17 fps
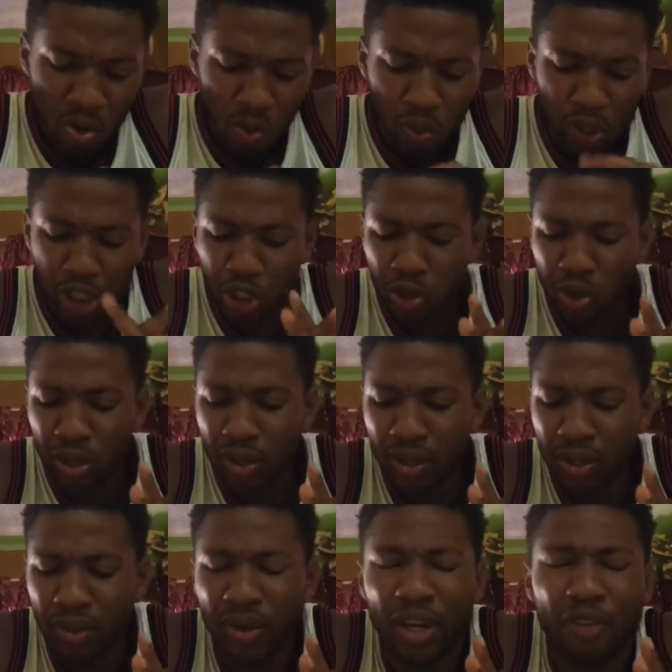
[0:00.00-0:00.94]
we
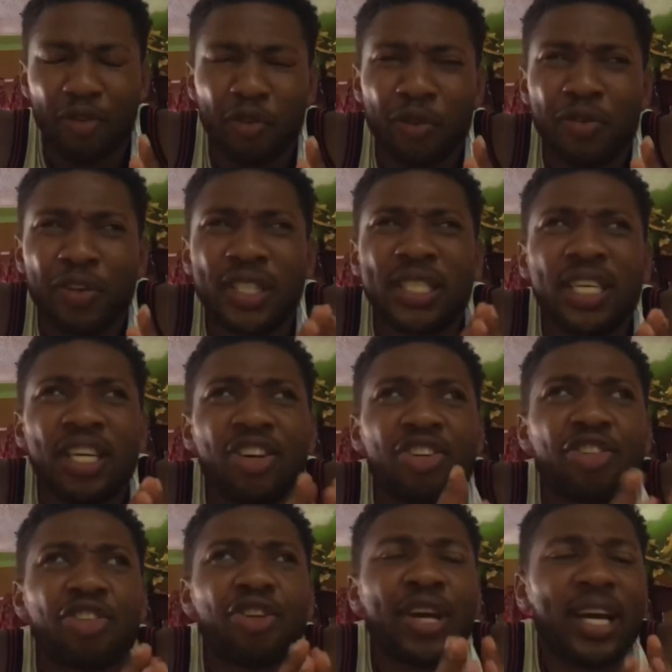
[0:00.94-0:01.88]
should, if we
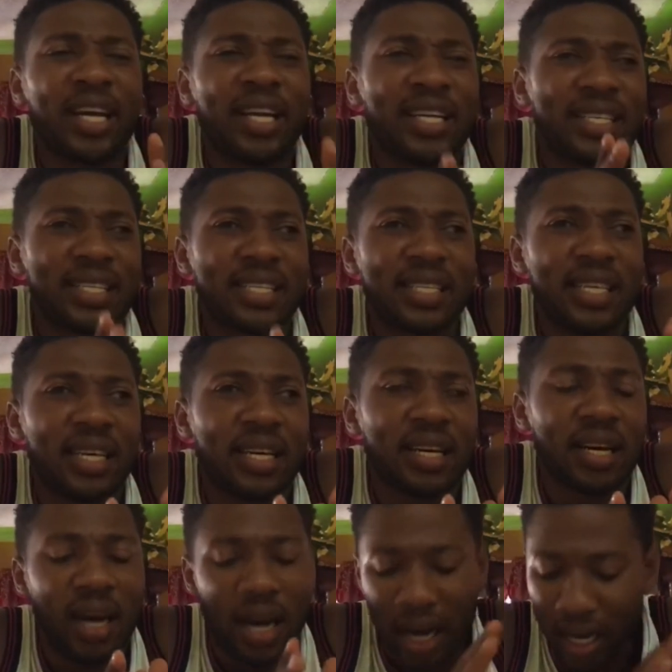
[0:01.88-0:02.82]
think
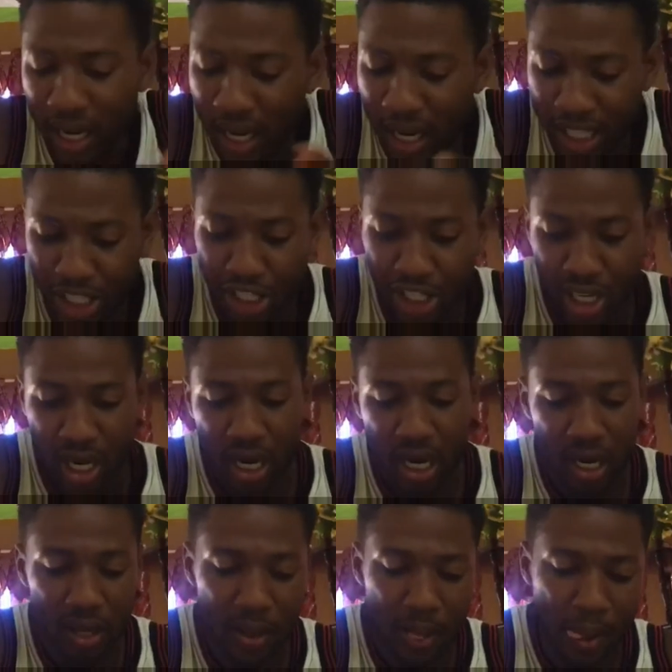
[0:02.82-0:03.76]
realistic and
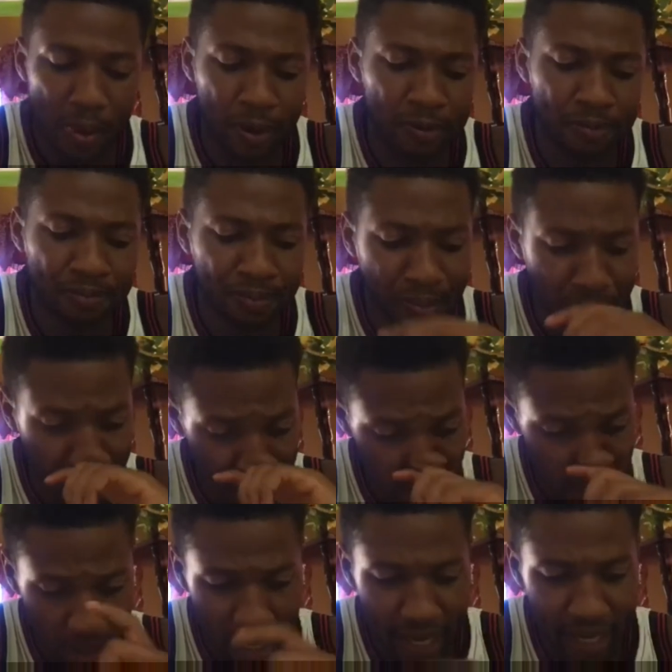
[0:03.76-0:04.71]
logical,
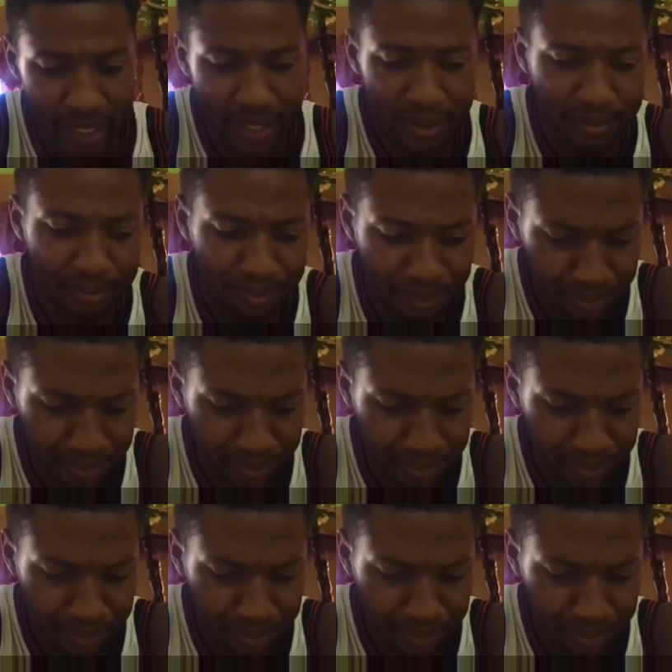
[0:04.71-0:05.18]
right?